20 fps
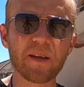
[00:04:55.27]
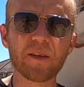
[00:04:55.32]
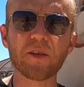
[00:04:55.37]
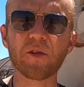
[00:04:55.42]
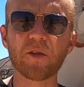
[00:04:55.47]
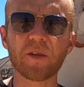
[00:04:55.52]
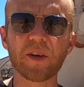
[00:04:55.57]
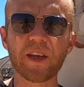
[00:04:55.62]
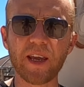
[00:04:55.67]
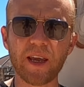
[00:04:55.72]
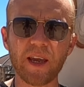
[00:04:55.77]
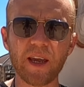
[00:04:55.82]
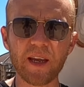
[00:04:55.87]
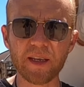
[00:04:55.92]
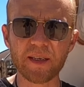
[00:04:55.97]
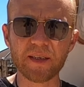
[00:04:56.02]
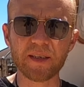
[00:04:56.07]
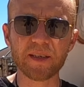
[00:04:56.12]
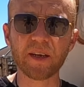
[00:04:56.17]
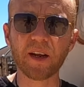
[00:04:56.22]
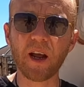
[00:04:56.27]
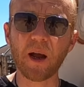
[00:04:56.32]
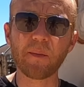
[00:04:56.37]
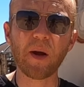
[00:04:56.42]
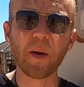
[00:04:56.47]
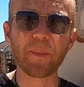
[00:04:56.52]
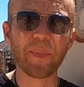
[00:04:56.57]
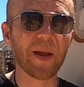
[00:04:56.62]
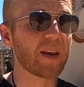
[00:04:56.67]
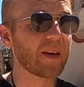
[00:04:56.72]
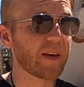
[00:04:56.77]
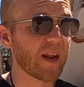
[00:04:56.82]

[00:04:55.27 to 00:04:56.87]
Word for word: your kids, to come up and,